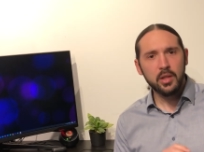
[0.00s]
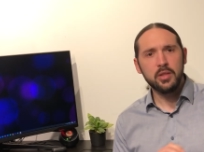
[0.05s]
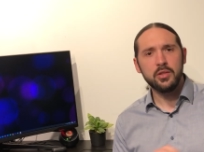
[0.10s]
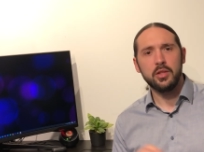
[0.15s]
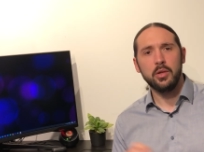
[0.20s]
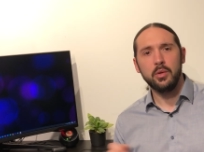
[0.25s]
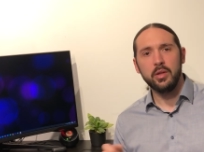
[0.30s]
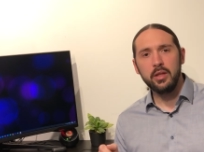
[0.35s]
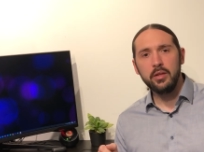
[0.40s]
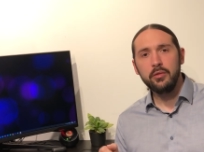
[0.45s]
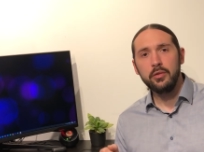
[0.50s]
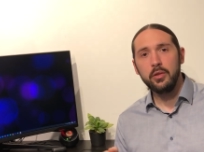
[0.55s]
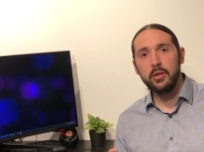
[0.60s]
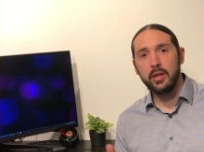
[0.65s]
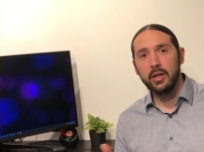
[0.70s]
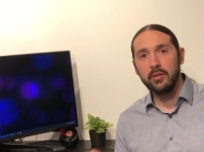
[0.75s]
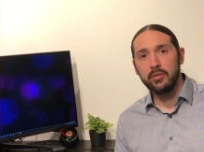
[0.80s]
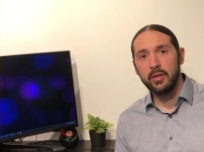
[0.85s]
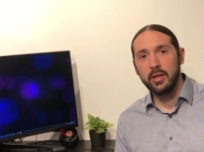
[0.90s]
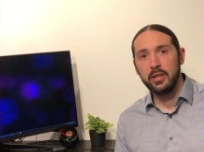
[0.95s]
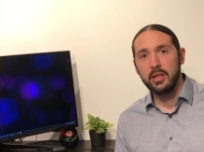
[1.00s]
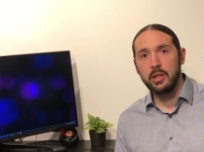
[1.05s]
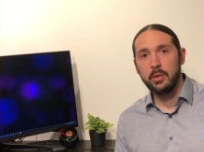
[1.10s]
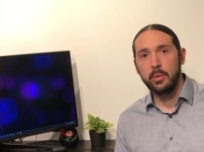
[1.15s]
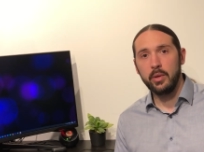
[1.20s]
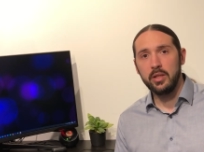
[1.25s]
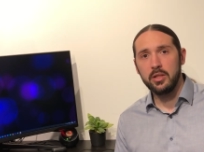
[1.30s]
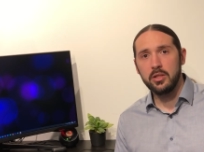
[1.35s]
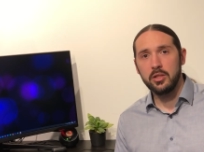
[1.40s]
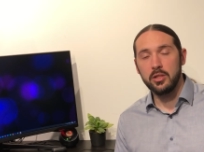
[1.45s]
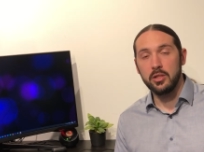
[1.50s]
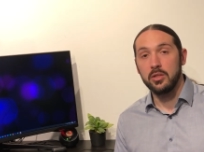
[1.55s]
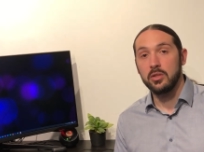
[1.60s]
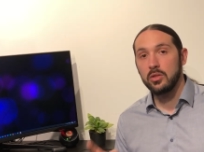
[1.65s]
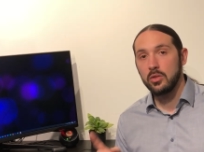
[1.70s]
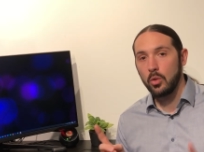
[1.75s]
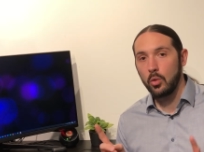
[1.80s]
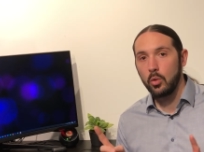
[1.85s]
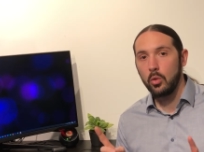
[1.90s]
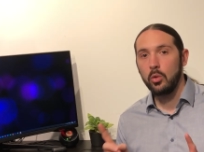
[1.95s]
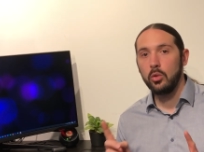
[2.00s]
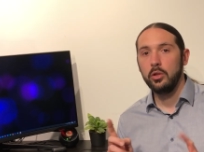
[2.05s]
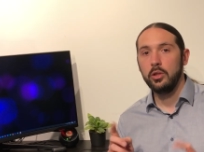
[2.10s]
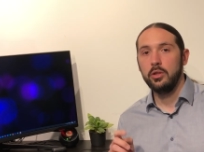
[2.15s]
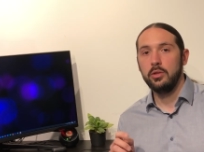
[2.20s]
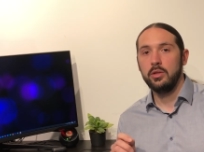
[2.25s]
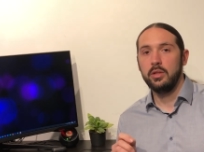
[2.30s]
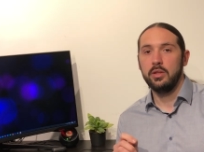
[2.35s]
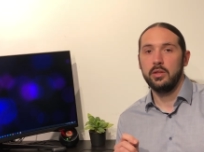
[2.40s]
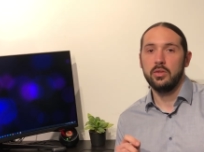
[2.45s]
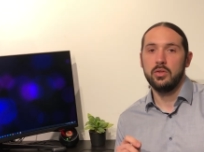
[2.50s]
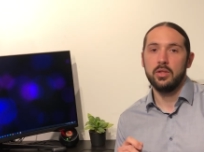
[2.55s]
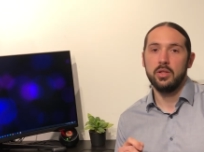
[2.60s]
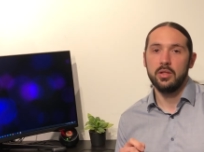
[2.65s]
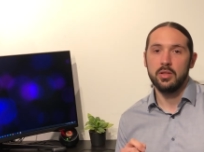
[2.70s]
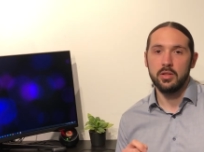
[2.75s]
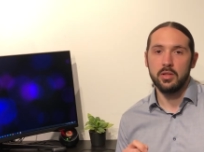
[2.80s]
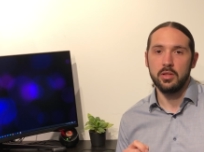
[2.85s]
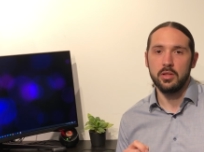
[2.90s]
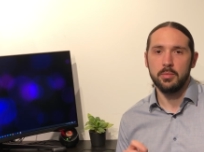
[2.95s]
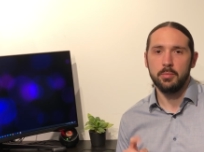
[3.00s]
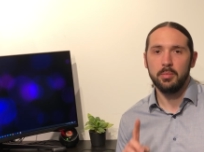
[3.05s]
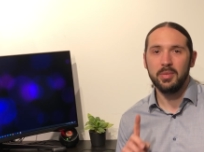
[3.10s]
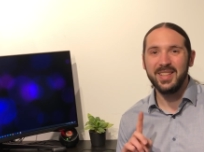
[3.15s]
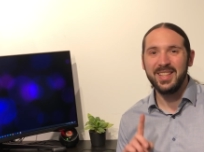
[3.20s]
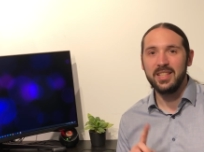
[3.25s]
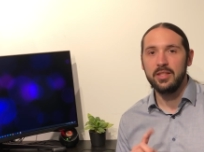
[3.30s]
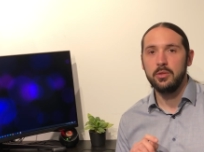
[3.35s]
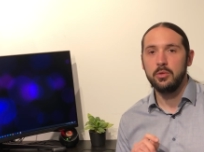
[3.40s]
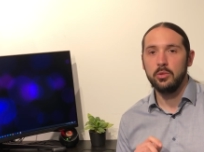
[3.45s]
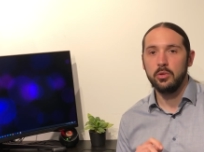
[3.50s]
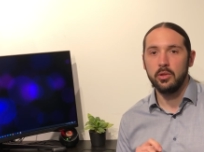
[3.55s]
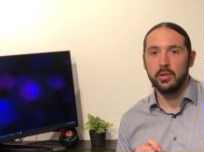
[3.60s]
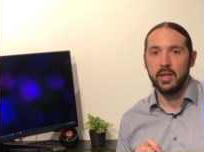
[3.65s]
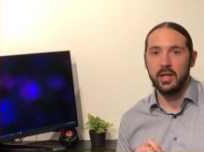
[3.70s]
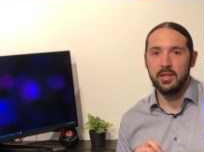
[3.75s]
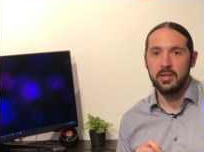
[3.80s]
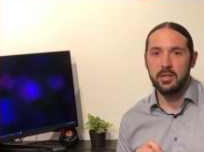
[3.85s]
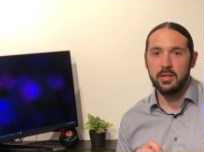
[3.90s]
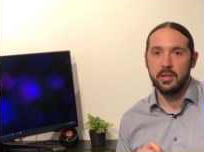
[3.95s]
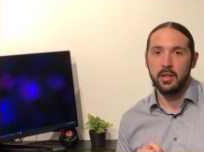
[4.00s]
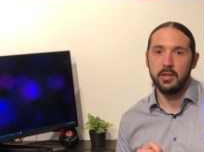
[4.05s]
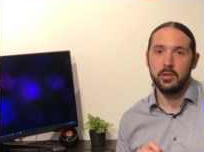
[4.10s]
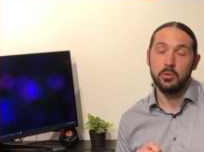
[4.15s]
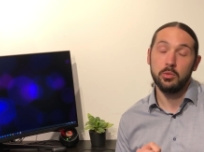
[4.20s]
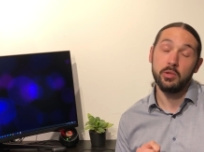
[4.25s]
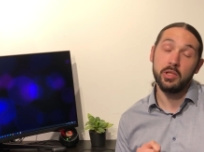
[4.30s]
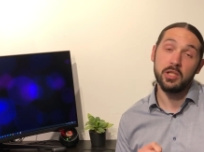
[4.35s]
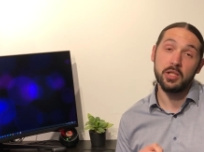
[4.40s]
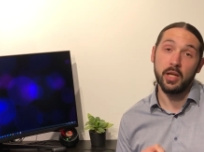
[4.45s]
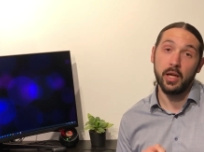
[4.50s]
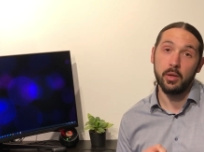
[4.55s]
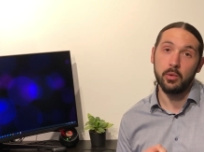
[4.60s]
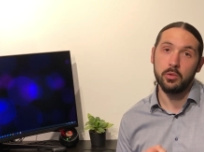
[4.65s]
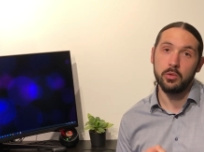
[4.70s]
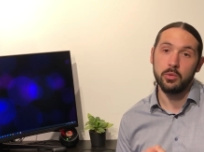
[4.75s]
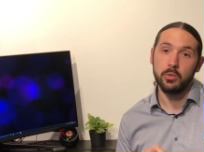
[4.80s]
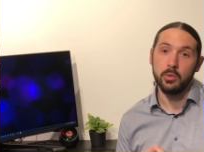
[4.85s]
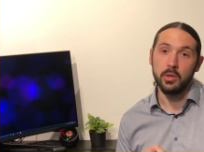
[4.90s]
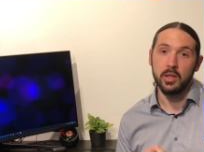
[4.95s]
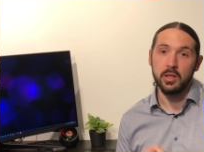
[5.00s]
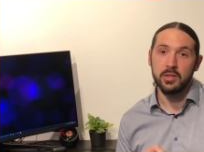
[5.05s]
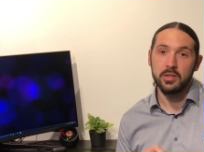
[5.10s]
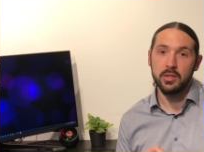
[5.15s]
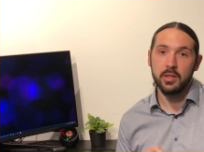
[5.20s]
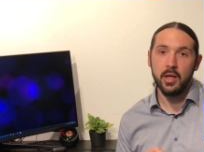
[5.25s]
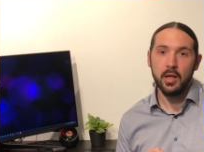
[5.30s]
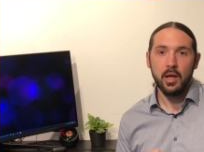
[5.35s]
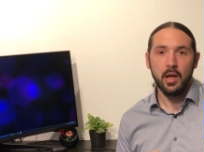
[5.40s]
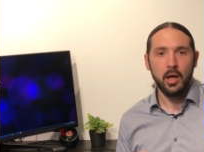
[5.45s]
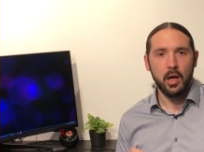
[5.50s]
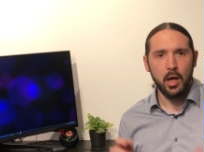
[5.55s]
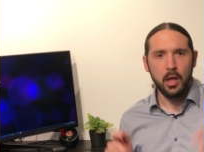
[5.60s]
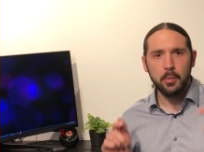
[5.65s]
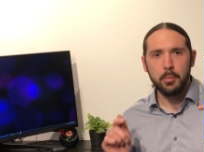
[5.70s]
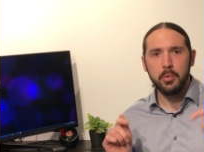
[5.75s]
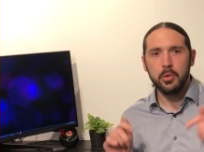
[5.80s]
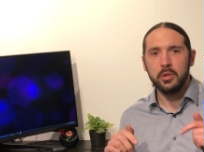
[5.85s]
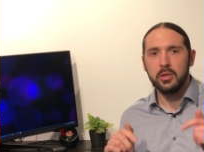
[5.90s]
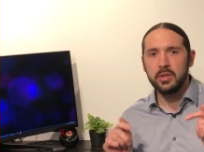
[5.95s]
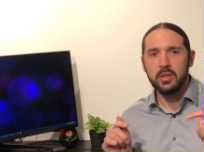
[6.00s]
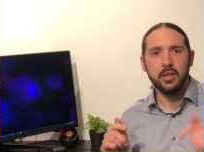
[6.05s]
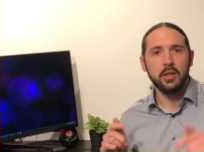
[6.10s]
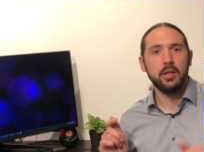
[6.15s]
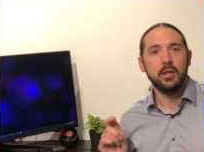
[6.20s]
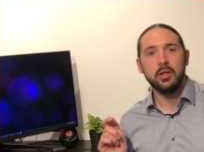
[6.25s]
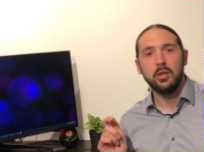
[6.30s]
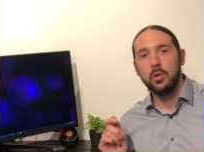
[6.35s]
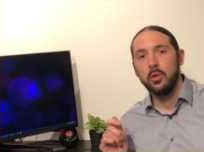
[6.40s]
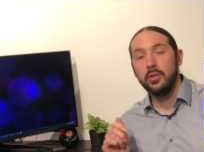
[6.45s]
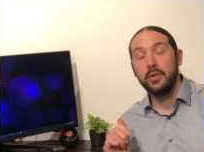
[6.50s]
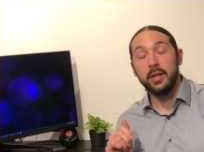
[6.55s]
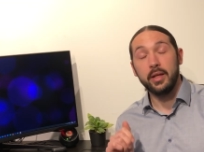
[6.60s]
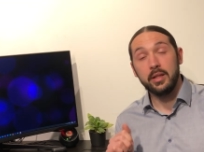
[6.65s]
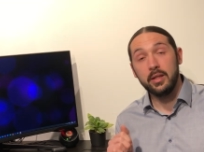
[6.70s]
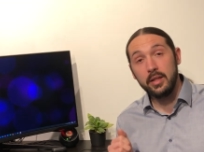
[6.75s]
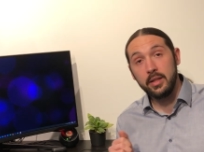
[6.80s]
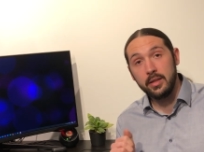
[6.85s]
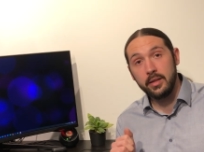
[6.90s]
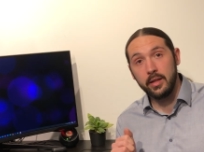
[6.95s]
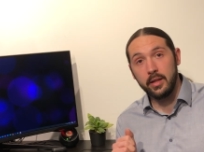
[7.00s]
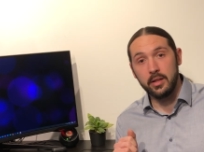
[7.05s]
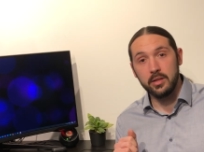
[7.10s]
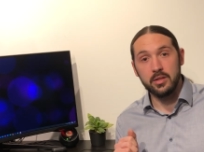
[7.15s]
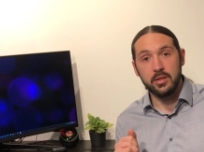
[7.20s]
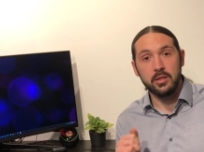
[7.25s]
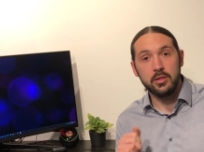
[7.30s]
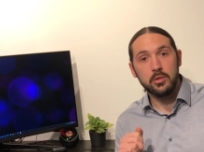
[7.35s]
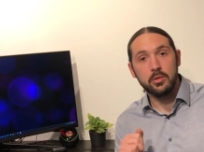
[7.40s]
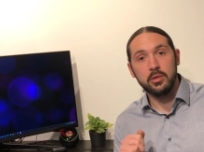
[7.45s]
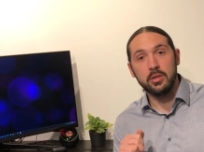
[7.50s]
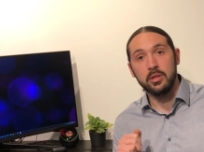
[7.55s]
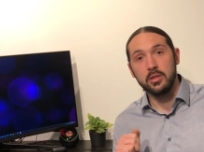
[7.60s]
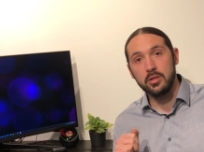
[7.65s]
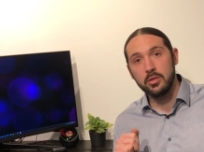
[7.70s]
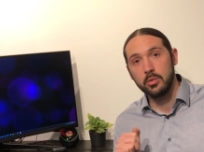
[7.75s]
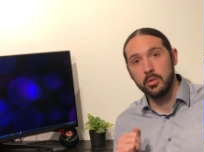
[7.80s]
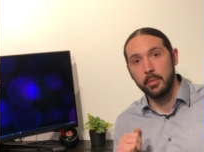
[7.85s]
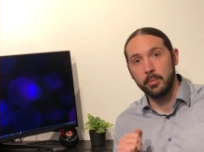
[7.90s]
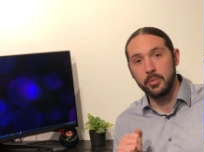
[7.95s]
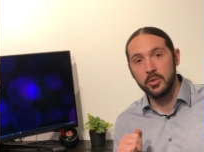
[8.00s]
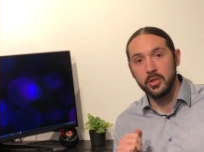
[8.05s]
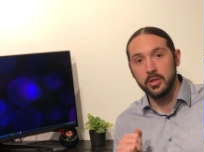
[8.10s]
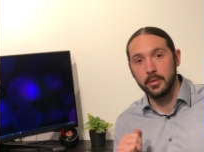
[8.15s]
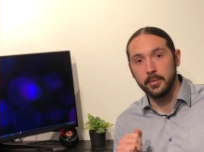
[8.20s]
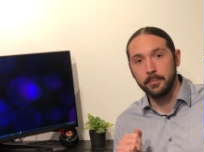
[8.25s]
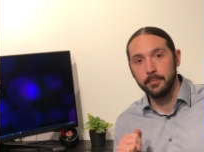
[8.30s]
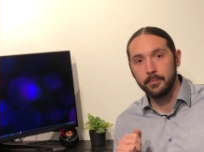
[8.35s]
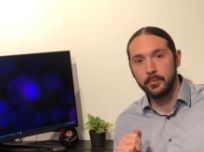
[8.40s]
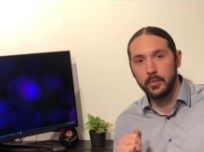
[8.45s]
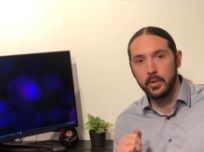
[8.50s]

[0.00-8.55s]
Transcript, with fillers: So if you have any questions or you need assistance, please do not hesitate to reach out to us. I'll put uh, contact details into the description.